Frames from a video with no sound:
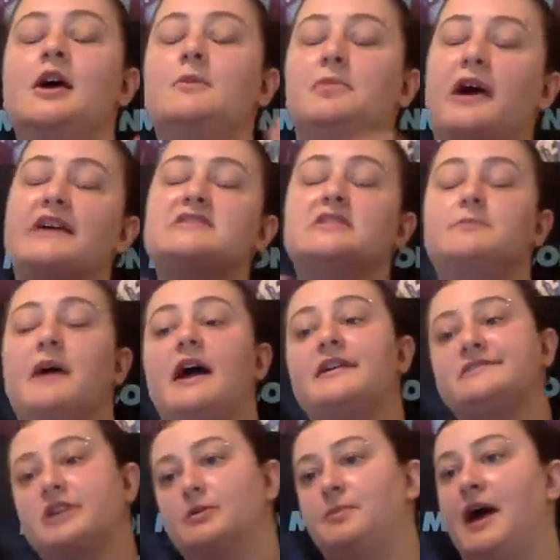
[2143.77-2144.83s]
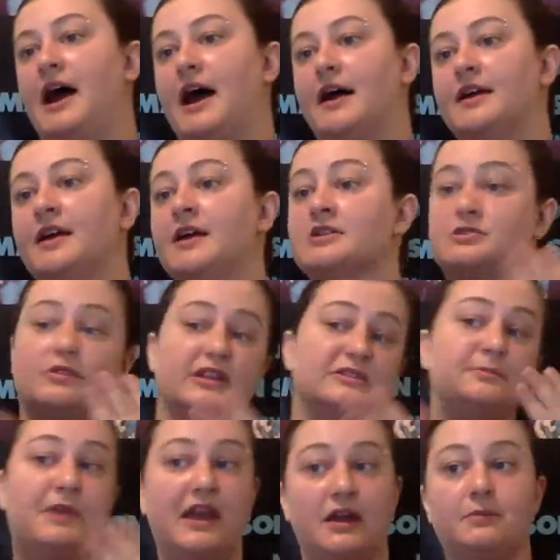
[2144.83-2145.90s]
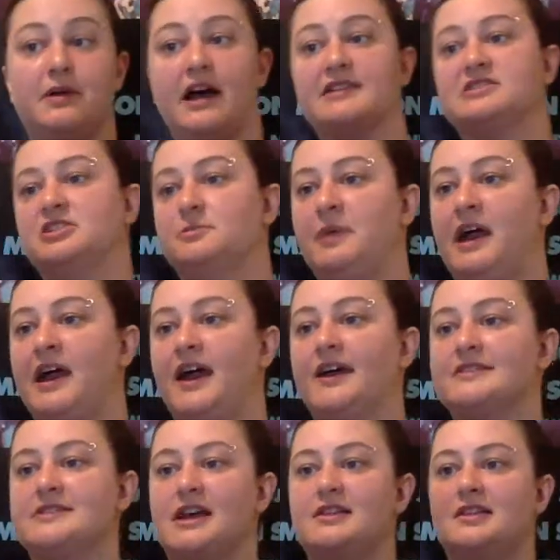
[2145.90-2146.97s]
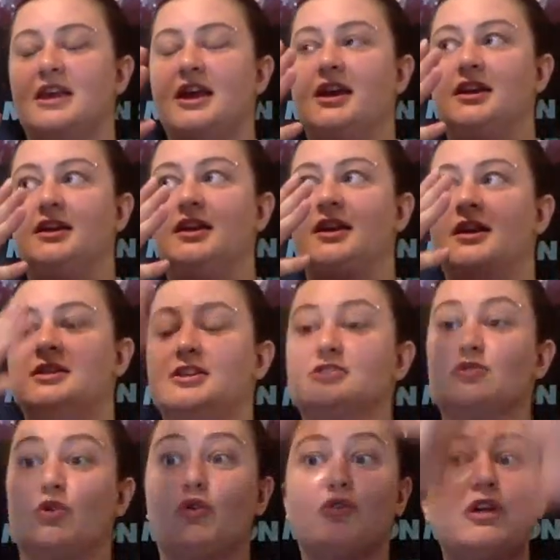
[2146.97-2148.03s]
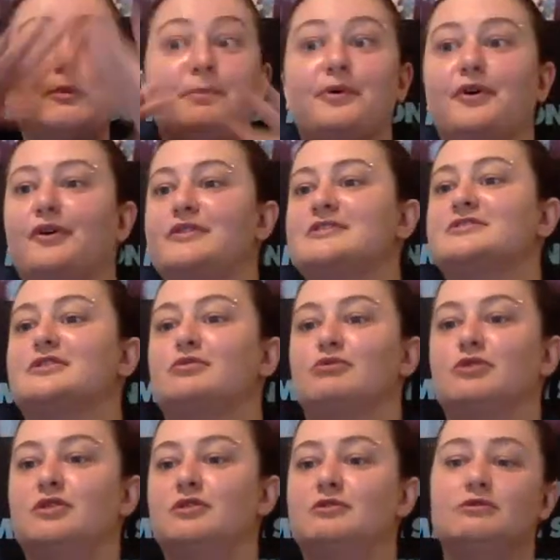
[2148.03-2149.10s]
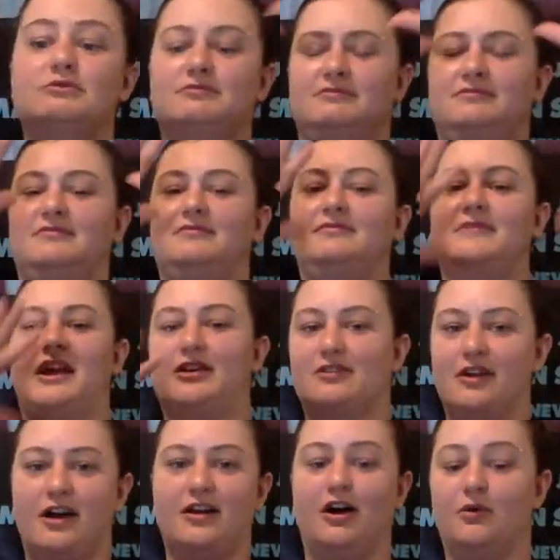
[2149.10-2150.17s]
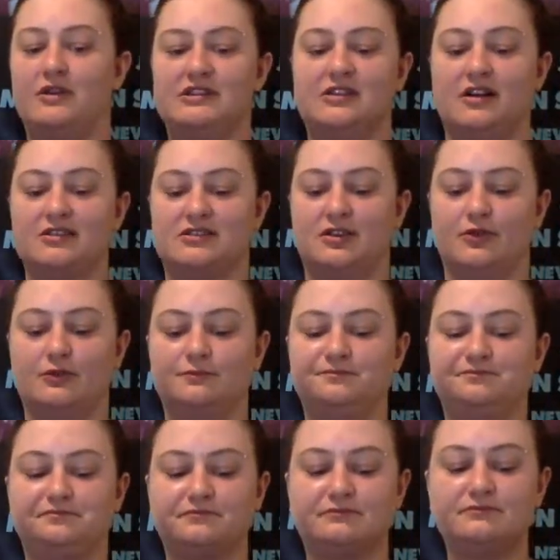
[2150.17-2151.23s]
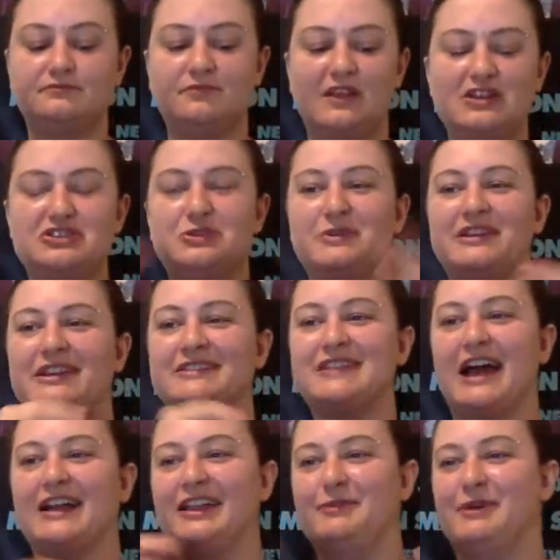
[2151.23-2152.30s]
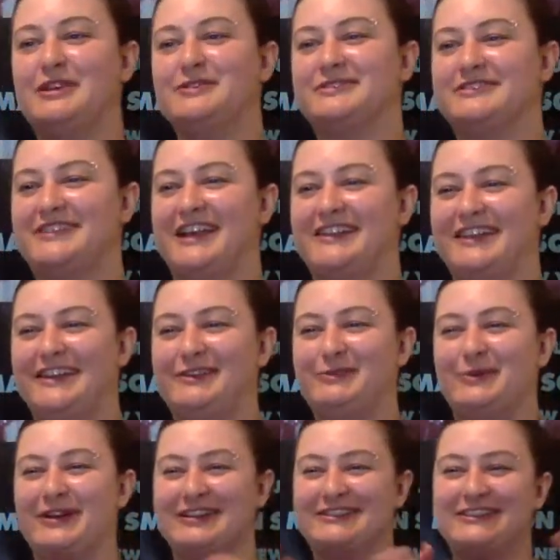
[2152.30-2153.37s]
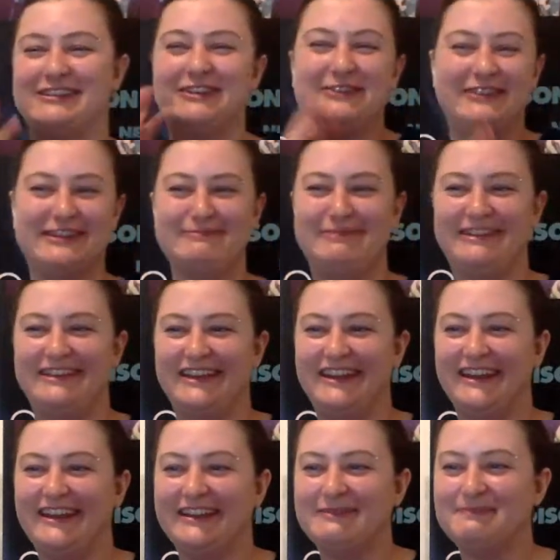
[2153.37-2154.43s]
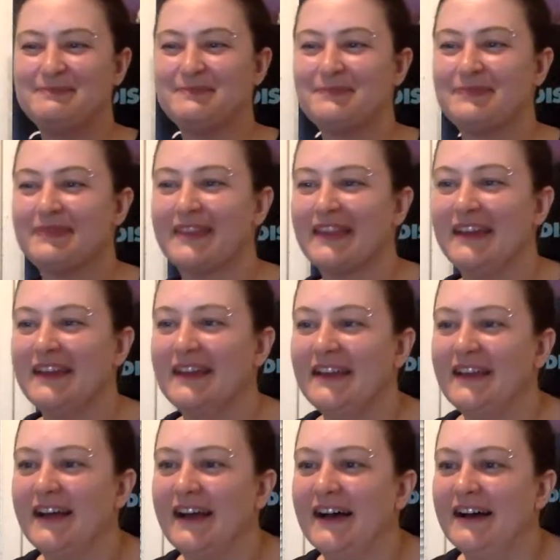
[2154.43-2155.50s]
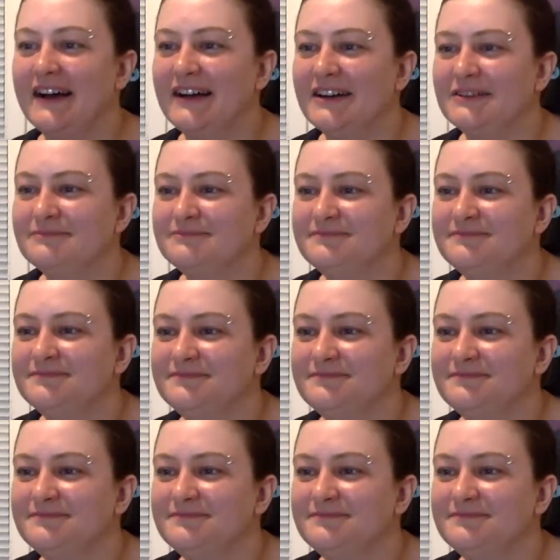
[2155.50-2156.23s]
plastic bags are bad, so let's ban plastic bags, and then there's ripples through that are not always also doing exactly what you said that you wanted to do in the beginning. Um,